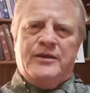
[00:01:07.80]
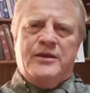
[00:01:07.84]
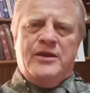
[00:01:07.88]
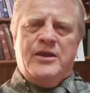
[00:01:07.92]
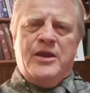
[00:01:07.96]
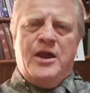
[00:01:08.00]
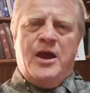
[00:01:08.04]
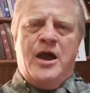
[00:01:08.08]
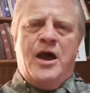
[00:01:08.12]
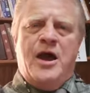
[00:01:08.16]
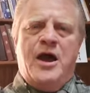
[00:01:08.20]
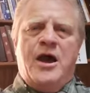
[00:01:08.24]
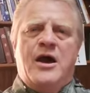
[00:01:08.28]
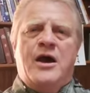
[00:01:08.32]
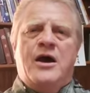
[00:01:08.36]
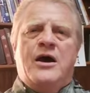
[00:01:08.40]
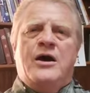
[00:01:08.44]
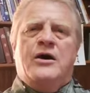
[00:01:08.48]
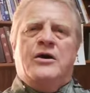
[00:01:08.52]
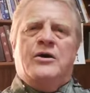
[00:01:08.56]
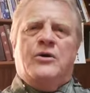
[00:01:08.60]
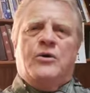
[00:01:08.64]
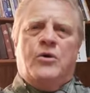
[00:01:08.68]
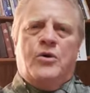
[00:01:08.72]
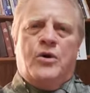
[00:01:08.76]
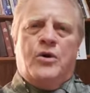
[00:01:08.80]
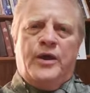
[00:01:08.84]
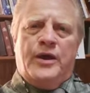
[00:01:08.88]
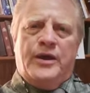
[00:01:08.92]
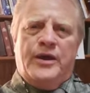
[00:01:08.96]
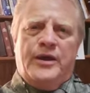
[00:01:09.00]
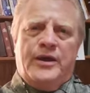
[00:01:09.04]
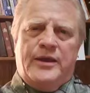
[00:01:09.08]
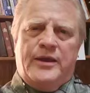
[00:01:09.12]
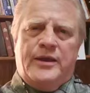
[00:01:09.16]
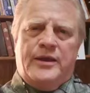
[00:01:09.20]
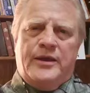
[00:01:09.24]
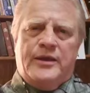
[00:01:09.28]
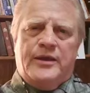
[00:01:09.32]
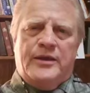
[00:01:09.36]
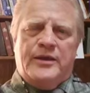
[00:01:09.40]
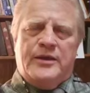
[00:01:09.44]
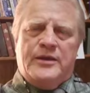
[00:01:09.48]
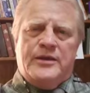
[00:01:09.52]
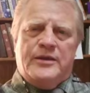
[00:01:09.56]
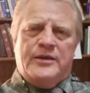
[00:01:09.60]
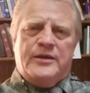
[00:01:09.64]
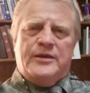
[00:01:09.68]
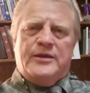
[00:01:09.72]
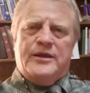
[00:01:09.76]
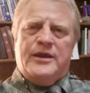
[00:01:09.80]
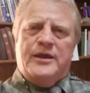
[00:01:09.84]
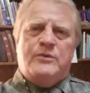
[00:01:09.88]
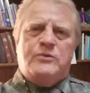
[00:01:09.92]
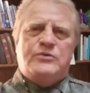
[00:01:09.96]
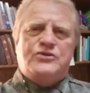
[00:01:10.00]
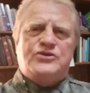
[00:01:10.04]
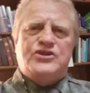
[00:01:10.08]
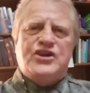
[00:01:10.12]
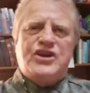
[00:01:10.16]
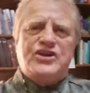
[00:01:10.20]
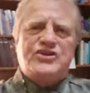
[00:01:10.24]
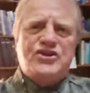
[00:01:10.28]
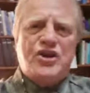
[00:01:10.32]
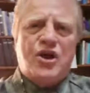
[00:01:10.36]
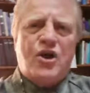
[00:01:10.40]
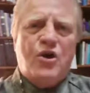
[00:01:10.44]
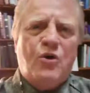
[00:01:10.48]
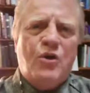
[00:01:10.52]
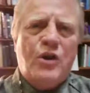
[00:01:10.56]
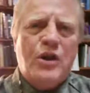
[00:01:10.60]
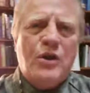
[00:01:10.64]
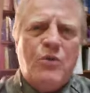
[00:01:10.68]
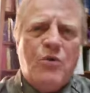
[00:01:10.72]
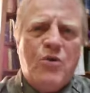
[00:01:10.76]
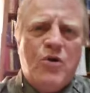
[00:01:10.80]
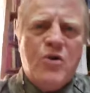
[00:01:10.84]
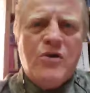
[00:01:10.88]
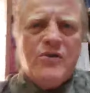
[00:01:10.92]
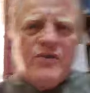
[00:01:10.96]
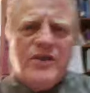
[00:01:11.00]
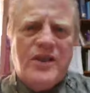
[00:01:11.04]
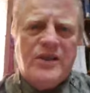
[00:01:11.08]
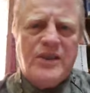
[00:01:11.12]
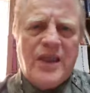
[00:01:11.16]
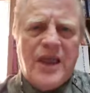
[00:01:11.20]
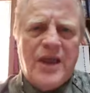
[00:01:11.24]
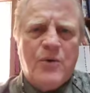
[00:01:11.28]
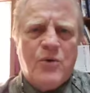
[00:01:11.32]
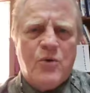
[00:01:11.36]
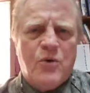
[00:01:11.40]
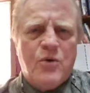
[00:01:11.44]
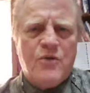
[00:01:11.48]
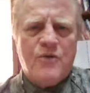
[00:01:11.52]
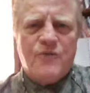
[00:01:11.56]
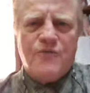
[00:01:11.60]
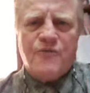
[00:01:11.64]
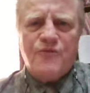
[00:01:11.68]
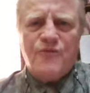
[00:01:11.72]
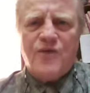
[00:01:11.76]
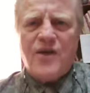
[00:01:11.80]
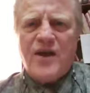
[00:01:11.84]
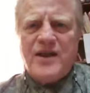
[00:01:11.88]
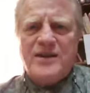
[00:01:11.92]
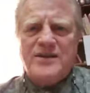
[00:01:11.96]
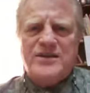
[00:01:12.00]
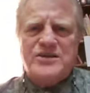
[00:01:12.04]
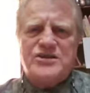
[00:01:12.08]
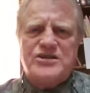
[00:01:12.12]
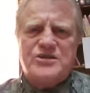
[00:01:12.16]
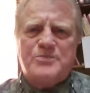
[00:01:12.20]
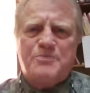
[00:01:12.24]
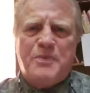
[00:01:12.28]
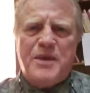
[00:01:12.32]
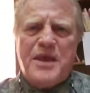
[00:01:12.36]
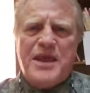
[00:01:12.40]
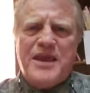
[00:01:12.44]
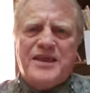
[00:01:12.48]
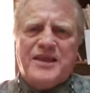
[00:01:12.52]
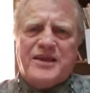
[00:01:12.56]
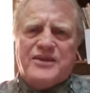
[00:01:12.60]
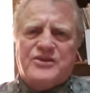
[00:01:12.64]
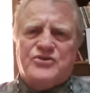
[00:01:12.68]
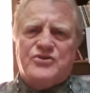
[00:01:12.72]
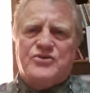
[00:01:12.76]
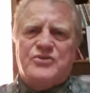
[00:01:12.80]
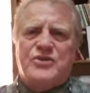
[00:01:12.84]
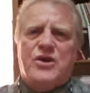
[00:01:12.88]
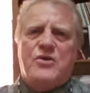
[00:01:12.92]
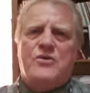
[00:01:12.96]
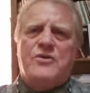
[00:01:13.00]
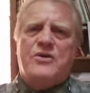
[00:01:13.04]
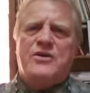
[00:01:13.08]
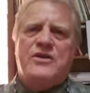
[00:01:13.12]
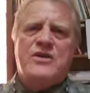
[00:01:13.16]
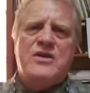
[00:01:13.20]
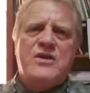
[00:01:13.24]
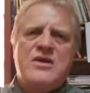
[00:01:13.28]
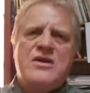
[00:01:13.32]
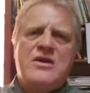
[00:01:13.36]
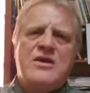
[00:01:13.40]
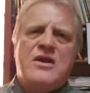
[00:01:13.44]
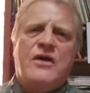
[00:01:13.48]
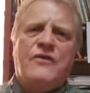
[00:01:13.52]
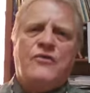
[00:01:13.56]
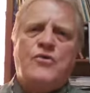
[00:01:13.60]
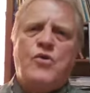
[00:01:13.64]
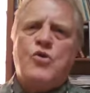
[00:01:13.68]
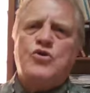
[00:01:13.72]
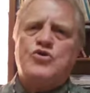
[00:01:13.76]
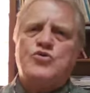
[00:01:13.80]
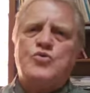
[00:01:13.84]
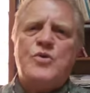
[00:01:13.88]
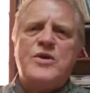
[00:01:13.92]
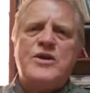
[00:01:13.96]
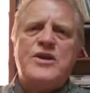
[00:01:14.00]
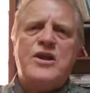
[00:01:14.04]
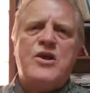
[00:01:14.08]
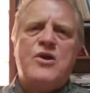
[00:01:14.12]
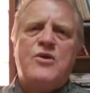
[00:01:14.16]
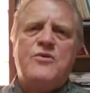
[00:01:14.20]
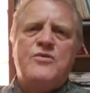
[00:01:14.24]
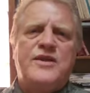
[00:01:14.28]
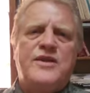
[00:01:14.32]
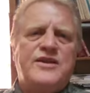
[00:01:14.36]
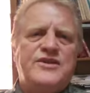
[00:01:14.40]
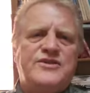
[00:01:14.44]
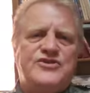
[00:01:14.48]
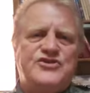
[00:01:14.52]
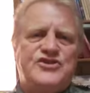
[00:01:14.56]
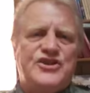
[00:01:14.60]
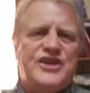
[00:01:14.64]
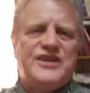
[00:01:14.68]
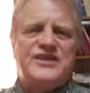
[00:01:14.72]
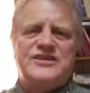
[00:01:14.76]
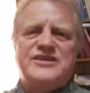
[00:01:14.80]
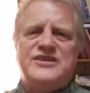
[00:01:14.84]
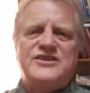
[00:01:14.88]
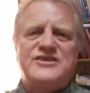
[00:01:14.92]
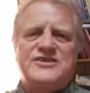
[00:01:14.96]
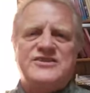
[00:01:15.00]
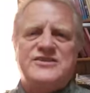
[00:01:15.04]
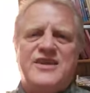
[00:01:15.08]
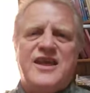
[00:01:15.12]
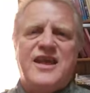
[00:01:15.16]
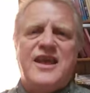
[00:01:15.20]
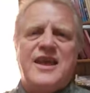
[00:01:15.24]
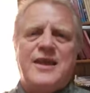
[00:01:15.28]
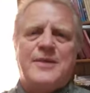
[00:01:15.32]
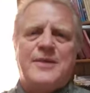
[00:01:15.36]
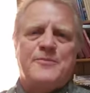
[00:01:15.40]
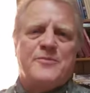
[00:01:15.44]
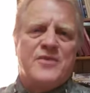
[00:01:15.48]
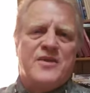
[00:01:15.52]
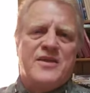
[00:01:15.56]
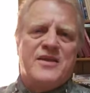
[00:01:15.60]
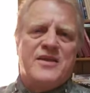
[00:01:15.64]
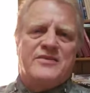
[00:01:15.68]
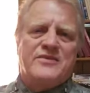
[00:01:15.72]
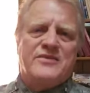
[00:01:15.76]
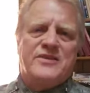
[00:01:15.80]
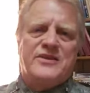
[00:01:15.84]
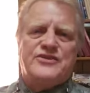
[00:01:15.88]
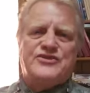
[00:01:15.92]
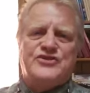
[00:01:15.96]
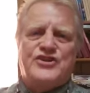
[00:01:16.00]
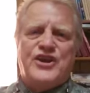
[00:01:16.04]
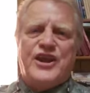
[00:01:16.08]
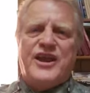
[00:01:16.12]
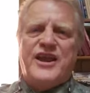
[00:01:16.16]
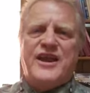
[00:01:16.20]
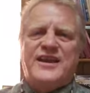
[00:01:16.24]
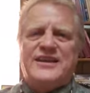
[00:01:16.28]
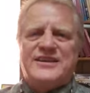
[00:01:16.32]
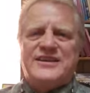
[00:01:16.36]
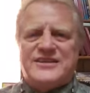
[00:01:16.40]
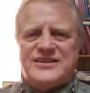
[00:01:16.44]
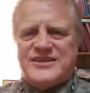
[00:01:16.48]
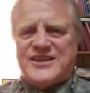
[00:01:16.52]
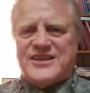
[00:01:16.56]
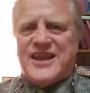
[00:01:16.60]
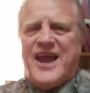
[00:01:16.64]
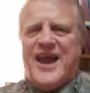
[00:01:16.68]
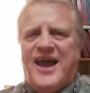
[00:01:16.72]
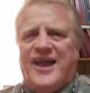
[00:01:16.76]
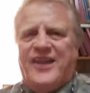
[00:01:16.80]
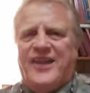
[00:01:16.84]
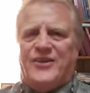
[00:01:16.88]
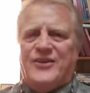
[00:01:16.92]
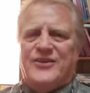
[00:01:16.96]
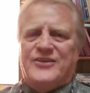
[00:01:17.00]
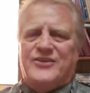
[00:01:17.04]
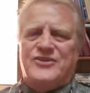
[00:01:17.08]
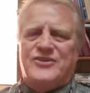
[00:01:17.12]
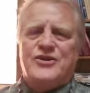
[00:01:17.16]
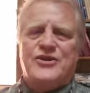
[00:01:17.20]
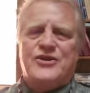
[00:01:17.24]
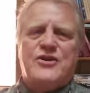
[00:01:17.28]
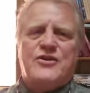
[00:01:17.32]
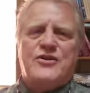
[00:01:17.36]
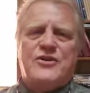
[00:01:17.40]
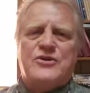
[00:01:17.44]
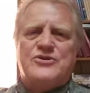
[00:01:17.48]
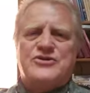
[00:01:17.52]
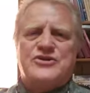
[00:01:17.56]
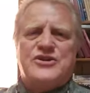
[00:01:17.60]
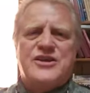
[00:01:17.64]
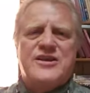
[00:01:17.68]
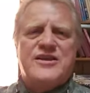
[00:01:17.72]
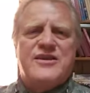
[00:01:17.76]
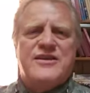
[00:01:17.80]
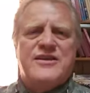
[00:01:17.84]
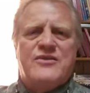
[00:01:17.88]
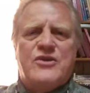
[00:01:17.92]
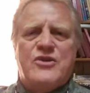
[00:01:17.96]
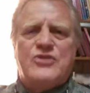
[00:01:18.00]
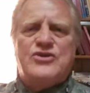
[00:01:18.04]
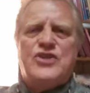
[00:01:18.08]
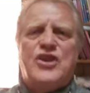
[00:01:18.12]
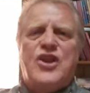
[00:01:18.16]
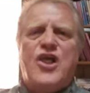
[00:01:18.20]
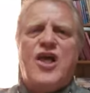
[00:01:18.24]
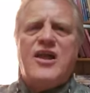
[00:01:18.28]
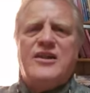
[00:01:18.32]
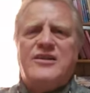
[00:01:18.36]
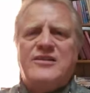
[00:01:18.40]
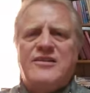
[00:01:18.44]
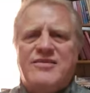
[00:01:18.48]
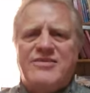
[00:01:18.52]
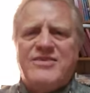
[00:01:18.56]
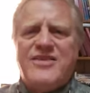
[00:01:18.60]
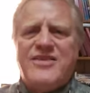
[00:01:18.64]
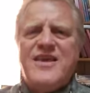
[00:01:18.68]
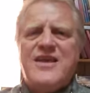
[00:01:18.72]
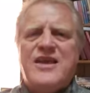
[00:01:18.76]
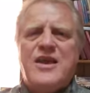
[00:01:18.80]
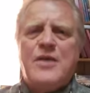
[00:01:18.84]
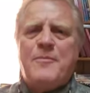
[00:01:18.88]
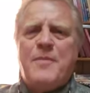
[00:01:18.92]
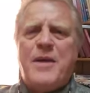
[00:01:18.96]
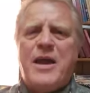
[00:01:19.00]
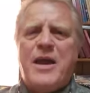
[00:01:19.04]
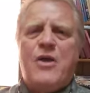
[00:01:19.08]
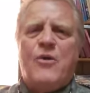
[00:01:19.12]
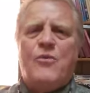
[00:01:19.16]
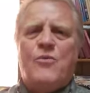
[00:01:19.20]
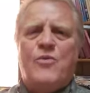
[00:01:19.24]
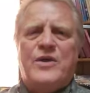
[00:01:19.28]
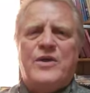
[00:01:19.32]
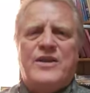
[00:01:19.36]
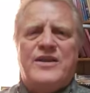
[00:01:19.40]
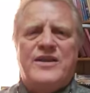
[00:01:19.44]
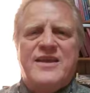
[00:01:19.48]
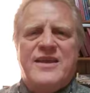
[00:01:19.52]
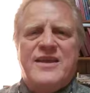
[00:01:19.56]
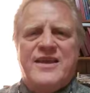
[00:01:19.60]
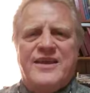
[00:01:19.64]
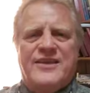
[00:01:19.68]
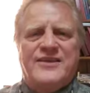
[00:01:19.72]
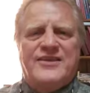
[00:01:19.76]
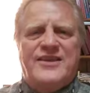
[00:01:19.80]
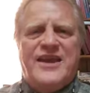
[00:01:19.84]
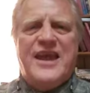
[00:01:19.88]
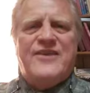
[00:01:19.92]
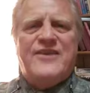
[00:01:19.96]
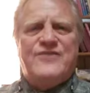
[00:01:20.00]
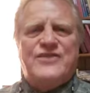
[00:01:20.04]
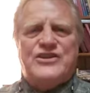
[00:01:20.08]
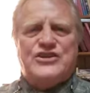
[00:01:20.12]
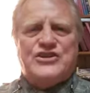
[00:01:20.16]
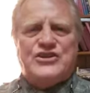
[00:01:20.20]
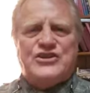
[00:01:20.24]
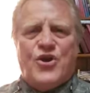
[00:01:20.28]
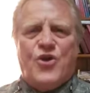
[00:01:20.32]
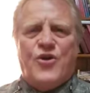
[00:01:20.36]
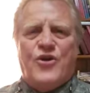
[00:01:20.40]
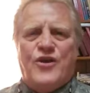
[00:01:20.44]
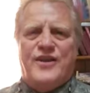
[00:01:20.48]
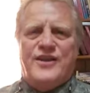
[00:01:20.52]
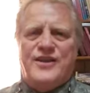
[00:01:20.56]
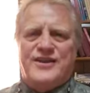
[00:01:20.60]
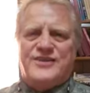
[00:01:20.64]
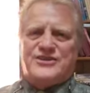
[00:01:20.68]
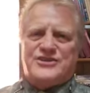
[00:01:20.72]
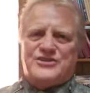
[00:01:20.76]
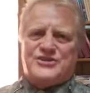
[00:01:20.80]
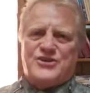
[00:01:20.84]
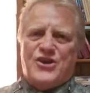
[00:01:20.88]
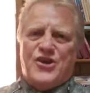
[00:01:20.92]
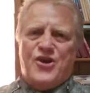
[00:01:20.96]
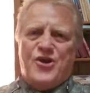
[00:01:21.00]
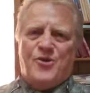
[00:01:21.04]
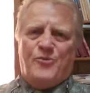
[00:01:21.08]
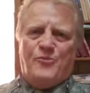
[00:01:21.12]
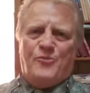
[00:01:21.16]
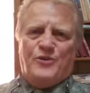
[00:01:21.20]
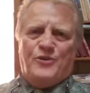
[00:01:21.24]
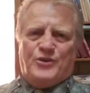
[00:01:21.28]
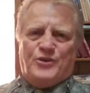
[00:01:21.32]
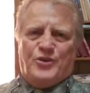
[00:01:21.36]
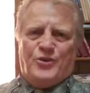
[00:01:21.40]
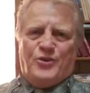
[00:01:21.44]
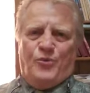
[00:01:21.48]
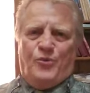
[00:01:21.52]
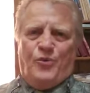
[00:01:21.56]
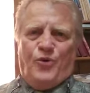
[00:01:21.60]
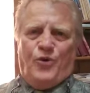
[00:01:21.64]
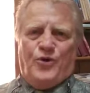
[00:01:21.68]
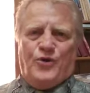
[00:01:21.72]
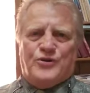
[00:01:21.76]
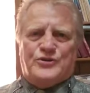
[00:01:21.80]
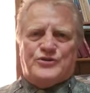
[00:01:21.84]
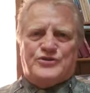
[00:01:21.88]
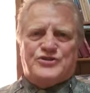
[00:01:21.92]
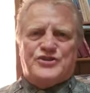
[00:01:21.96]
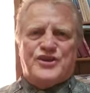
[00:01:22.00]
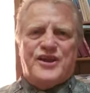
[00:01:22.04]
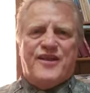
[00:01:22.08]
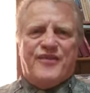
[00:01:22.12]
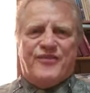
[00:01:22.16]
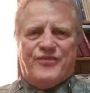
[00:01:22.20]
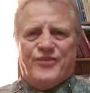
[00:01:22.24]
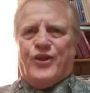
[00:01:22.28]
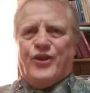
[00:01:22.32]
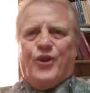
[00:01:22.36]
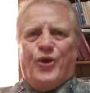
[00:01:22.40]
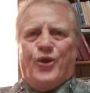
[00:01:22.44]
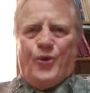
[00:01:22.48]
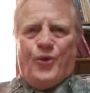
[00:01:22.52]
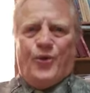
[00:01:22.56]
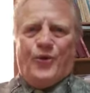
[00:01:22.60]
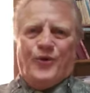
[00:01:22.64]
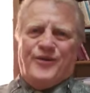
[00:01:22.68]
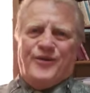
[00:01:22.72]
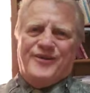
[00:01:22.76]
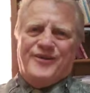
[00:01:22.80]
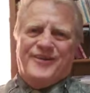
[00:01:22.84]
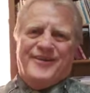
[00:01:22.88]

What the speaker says: Yahweh. It was such a holy word that they were afraid to speak it, you know. And, of course, we know that Jesus' name, the J, is silent. You know, there's a lot to think about when David started his psalm with the words, the Lord.